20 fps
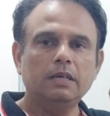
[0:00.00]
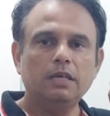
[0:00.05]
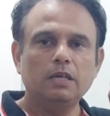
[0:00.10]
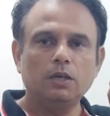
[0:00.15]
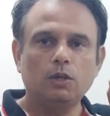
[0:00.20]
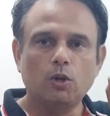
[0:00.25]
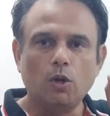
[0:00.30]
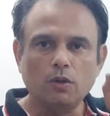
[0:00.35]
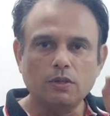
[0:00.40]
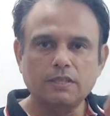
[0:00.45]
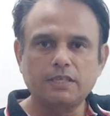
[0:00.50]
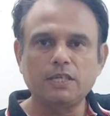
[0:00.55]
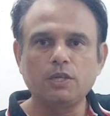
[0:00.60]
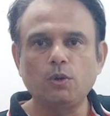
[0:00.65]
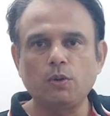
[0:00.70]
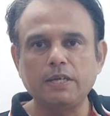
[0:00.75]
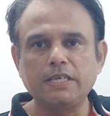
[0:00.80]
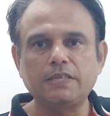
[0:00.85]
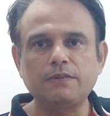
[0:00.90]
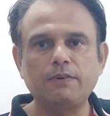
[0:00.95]
cos 0
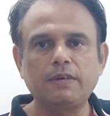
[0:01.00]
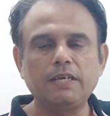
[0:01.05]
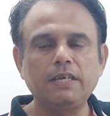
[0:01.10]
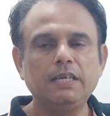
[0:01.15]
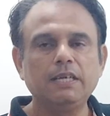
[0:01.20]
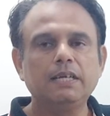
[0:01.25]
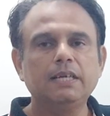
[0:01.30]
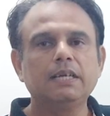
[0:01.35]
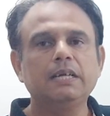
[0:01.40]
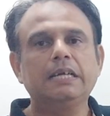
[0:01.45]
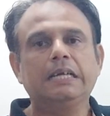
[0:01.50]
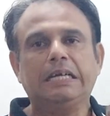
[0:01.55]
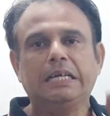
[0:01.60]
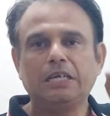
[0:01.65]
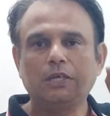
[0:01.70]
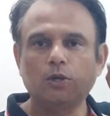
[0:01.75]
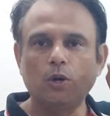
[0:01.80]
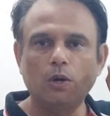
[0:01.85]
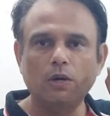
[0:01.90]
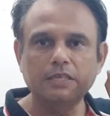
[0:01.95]
is 1,
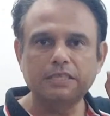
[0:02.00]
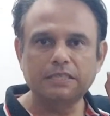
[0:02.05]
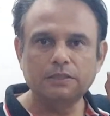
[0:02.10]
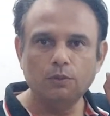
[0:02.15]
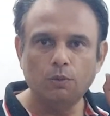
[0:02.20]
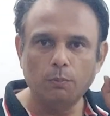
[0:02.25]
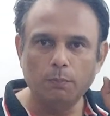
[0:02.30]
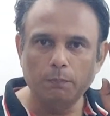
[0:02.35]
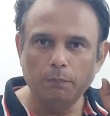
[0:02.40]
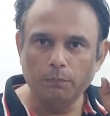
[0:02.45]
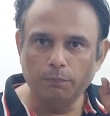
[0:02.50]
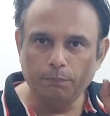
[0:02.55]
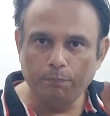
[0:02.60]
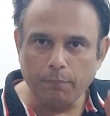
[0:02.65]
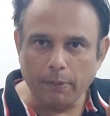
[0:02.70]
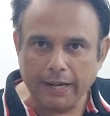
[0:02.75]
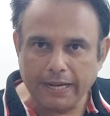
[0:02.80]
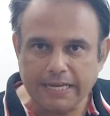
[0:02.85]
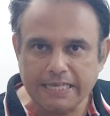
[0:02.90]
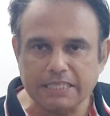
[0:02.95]
cos
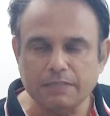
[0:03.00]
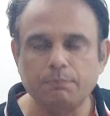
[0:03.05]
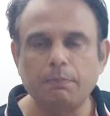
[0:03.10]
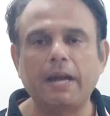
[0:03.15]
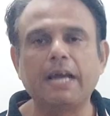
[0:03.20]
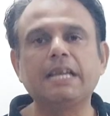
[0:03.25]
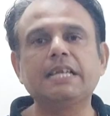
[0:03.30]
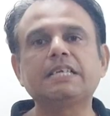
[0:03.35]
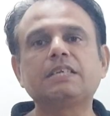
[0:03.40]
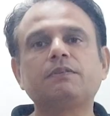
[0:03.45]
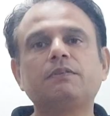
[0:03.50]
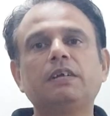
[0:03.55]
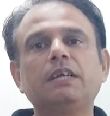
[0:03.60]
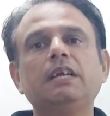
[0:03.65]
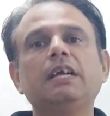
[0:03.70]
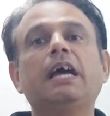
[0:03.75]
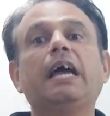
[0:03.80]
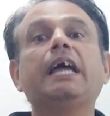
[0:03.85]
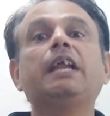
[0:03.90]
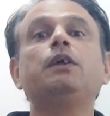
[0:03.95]
pi is minus 1
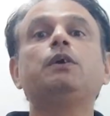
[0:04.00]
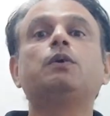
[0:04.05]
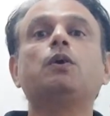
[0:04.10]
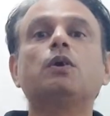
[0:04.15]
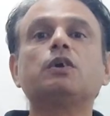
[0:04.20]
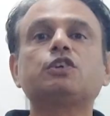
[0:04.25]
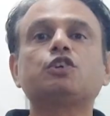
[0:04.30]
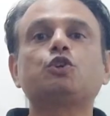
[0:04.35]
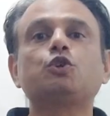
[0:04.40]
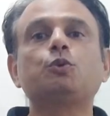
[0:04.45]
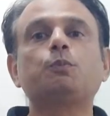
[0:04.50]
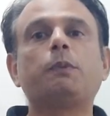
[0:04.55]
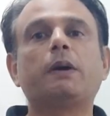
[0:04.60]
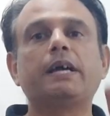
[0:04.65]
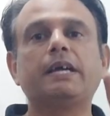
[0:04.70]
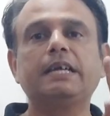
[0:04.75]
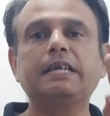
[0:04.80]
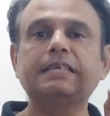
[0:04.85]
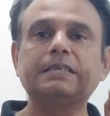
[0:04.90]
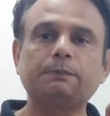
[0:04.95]
and cos 2 pi
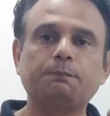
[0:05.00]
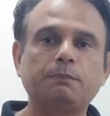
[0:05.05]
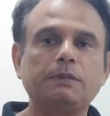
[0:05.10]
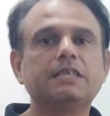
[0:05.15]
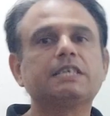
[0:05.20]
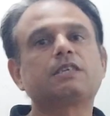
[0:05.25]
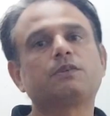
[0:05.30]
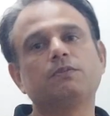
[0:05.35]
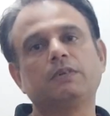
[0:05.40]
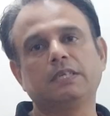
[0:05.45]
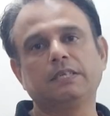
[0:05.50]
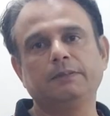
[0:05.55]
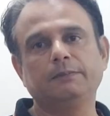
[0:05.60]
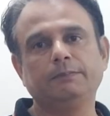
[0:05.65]
is plus 1.